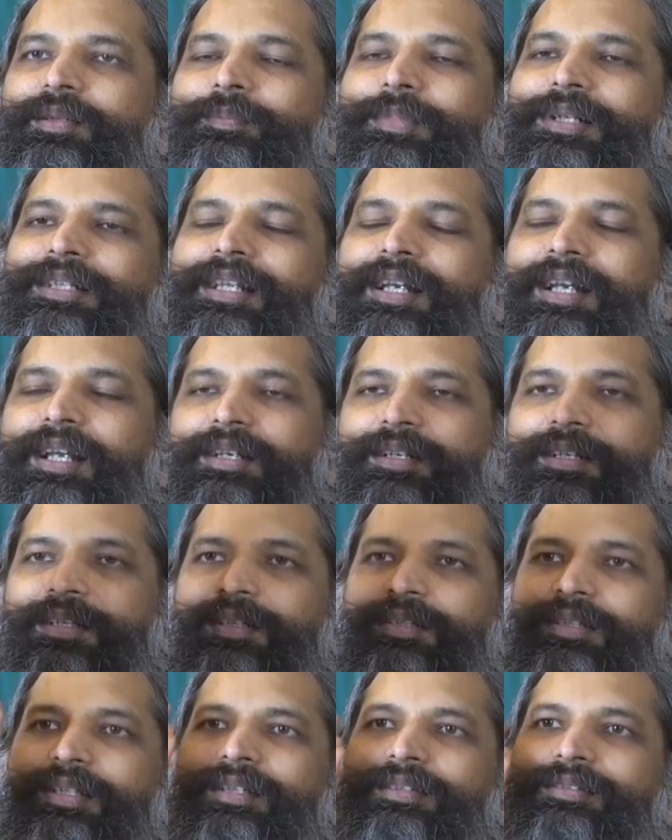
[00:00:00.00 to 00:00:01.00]
But there, are,
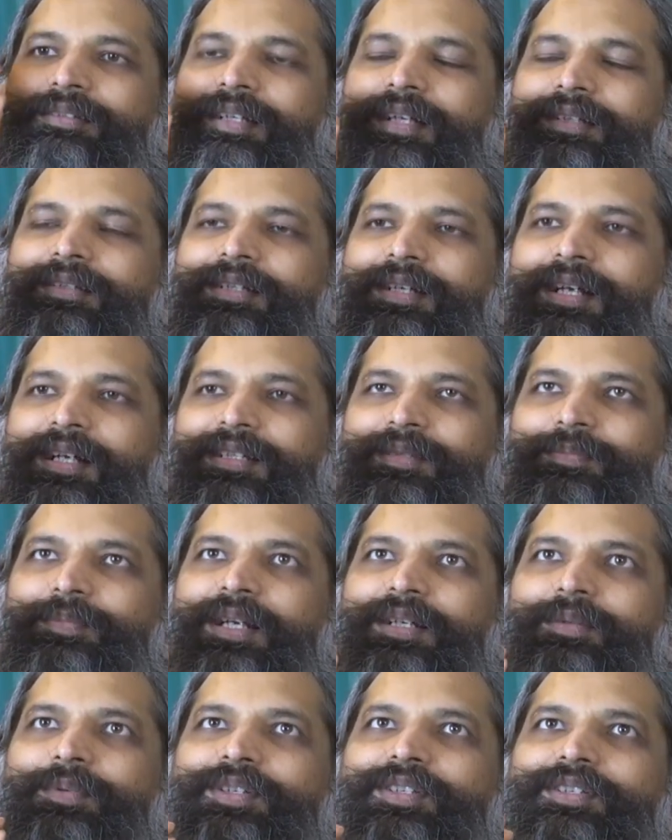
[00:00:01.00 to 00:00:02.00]
there is the other
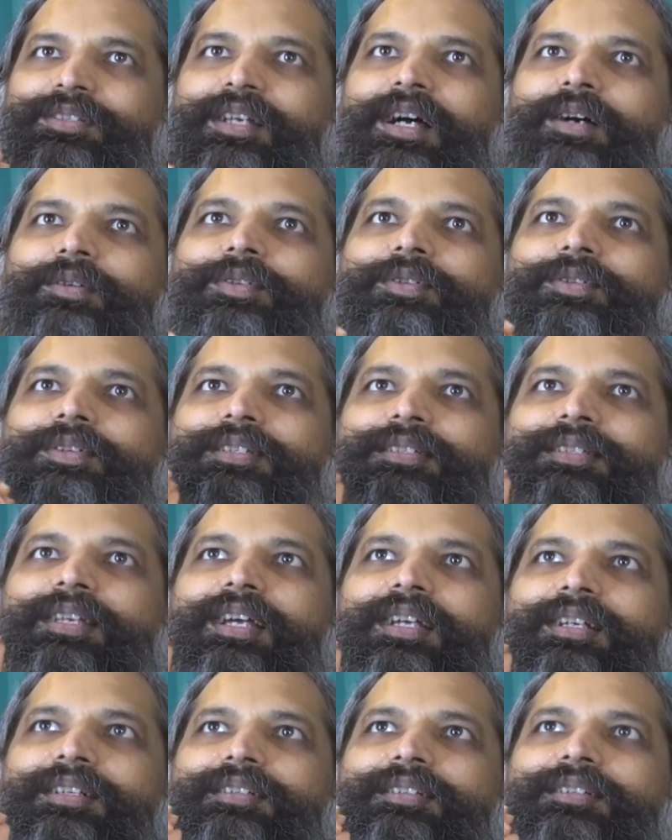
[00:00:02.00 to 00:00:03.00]
aspect, which is how you
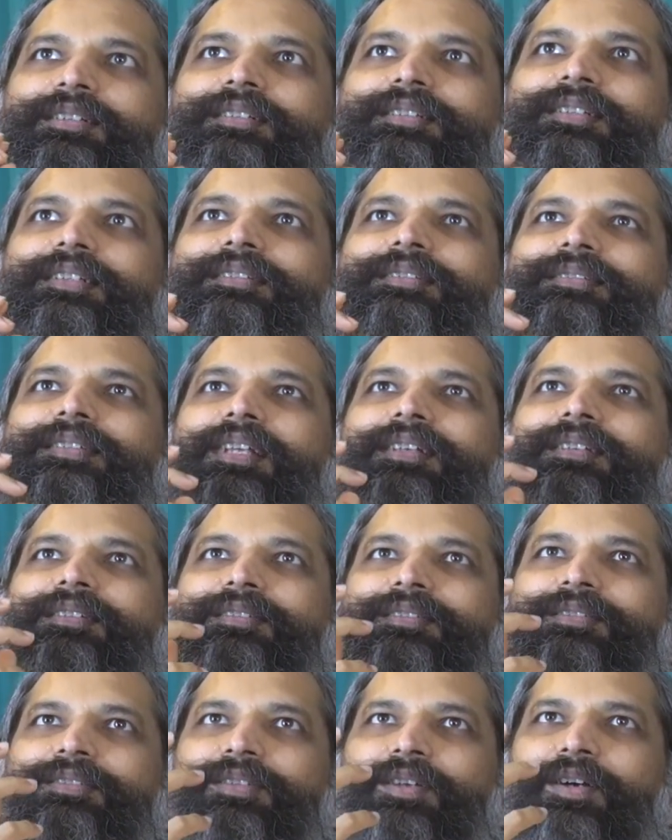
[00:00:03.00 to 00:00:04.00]
recite, the
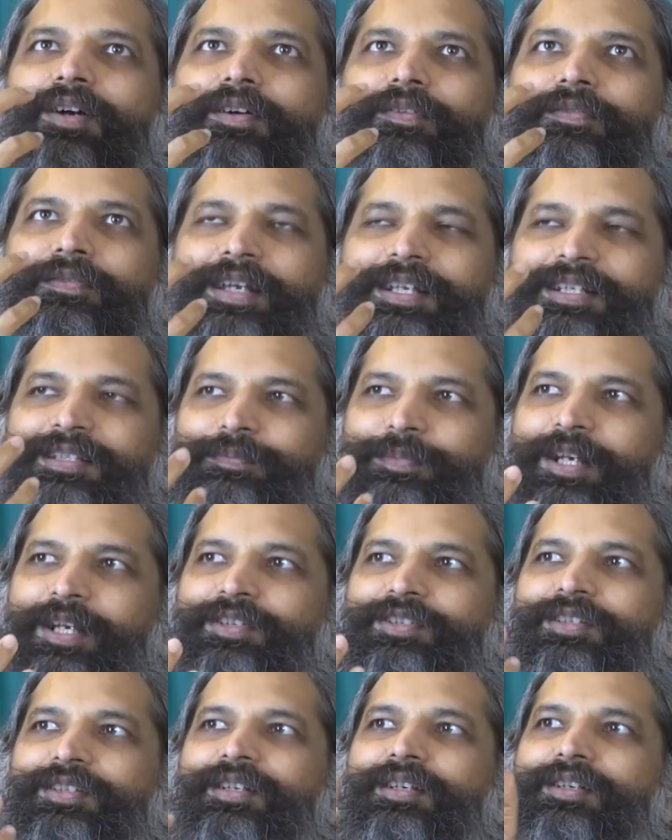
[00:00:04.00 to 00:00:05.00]
sense of
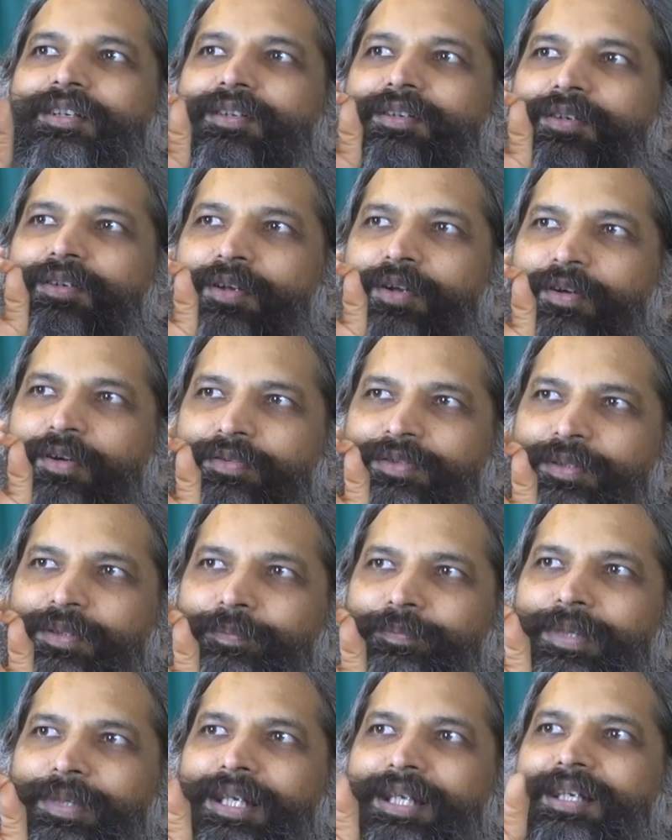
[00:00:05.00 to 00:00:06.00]
expression, of the
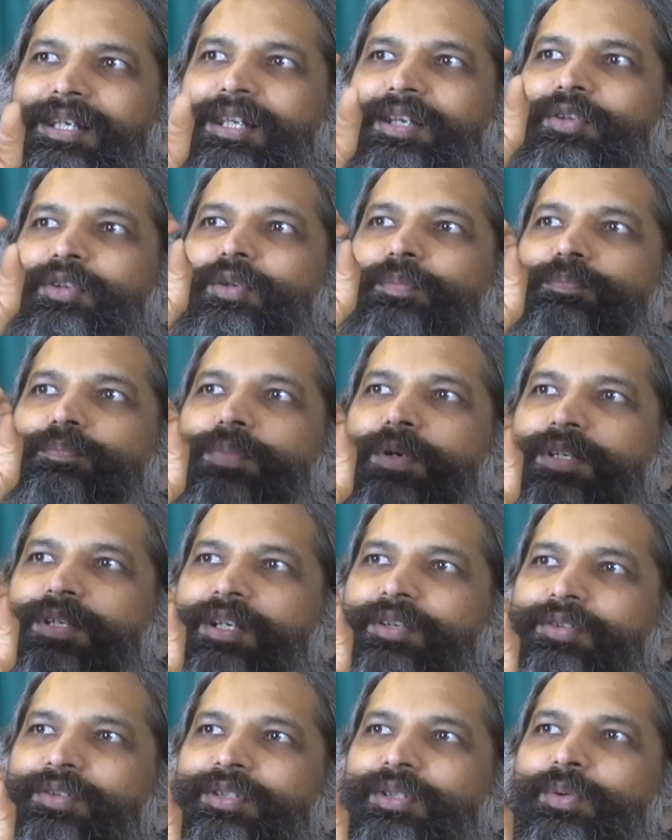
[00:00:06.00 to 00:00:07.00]
meaning you put
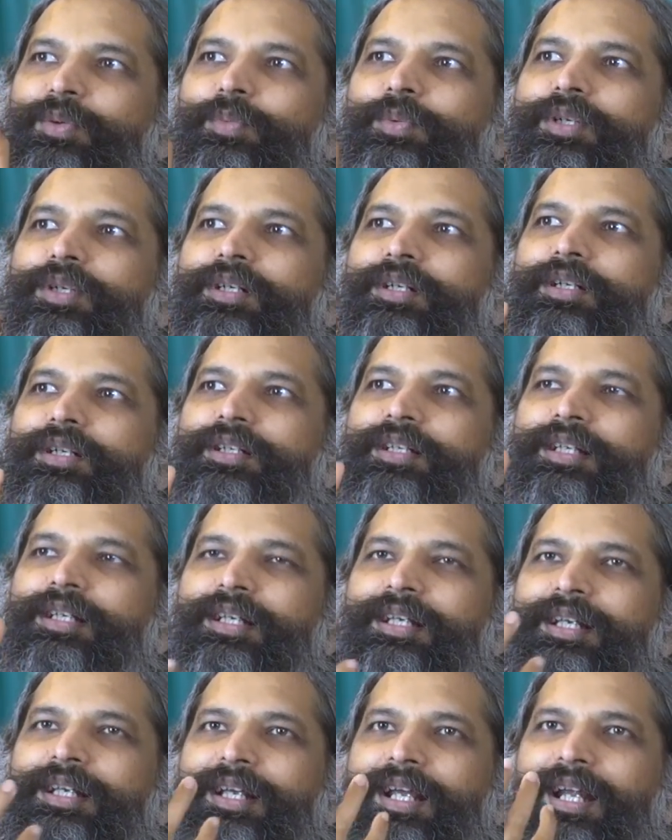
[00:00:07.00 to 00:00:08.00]
into the word,
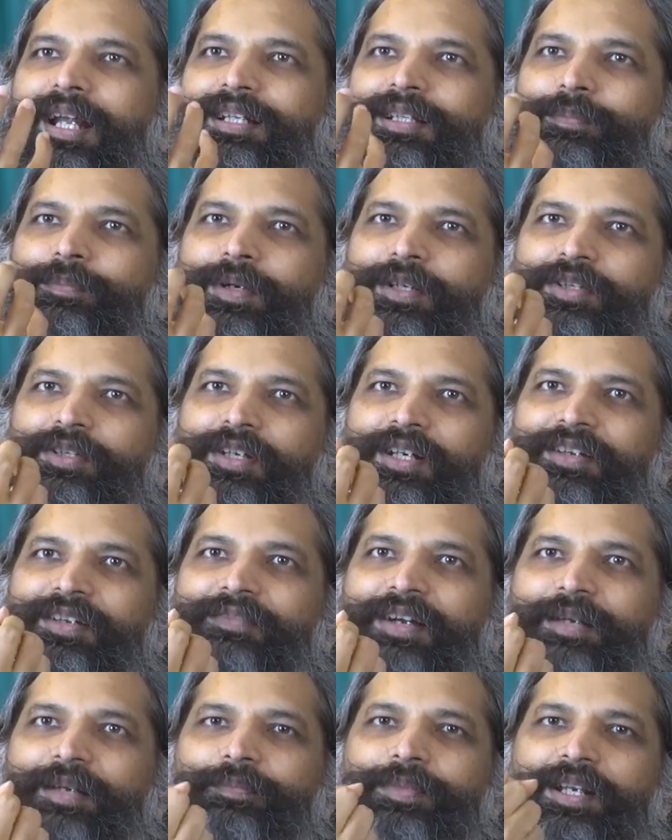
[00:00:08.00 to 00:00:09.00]
and the particular
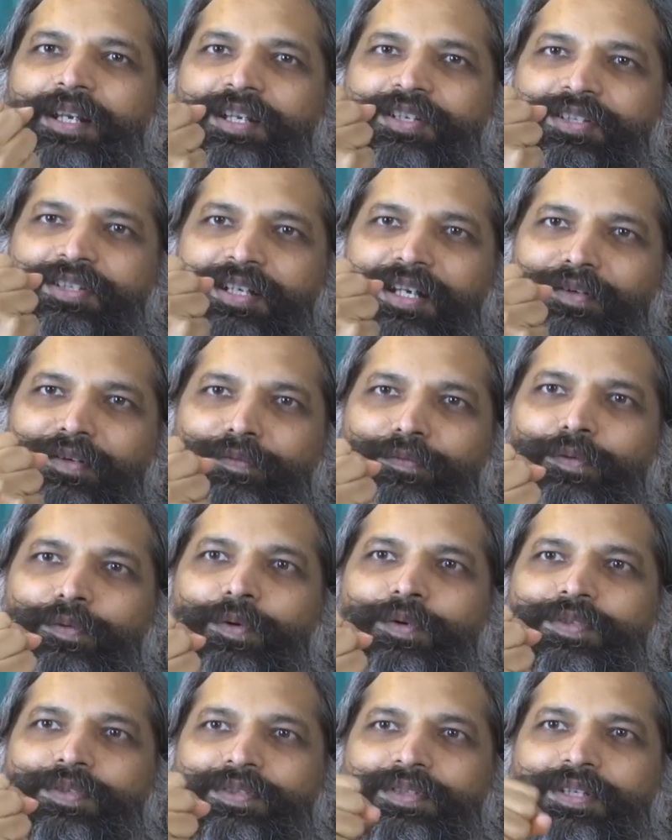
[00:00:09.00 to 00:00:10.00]
vibration and
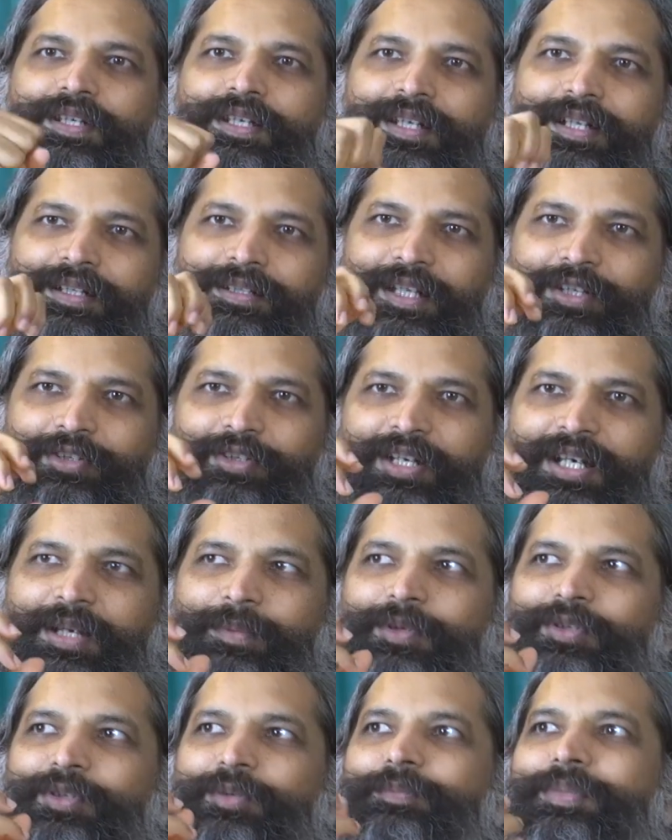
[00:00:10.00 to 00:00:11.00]
force that you're
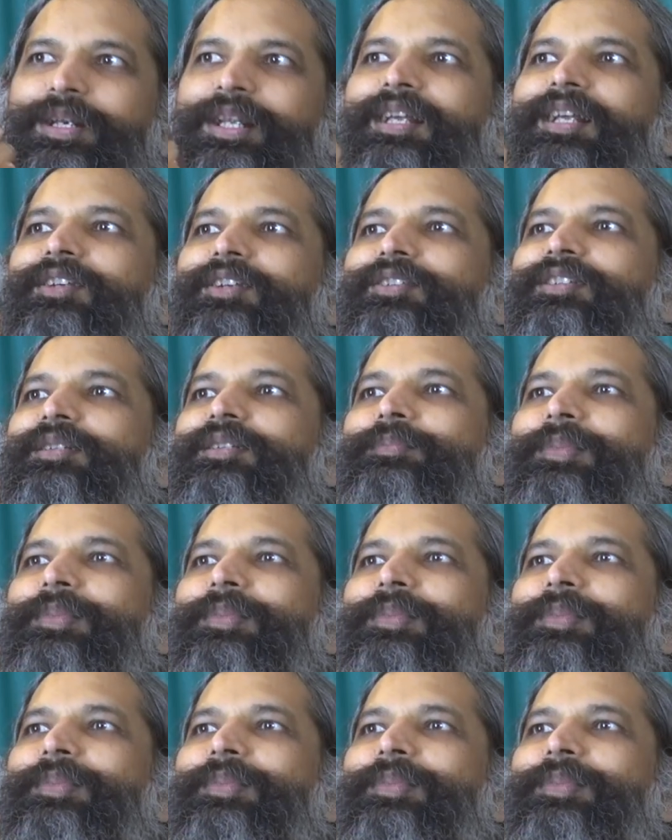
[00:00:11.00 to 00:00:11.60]
able to bring into the